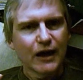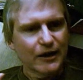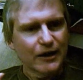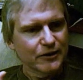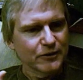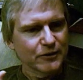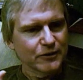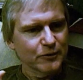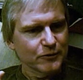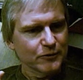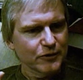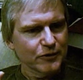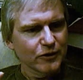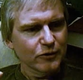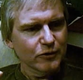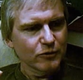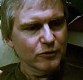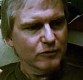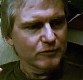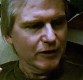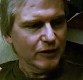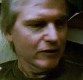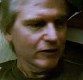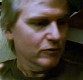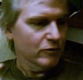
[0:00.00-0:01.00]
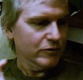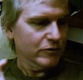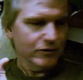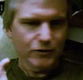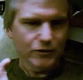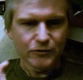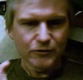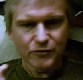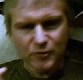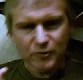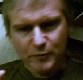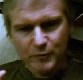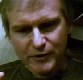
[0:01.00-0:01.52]
I don't know. I don't
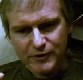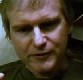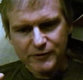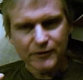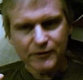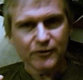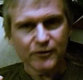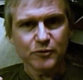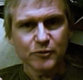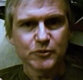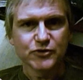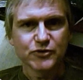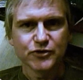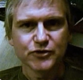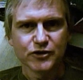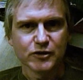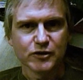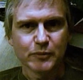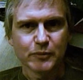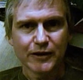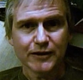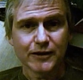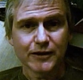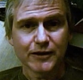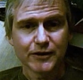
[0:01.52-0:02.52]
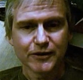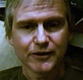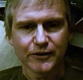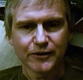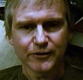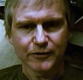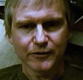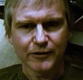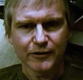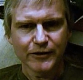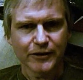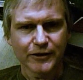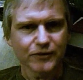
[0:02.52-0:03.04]
care if somebody calls me cheap. I could
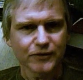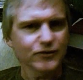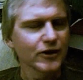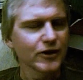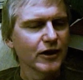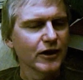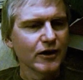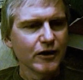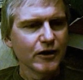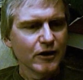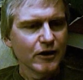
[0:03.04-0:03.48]
care less.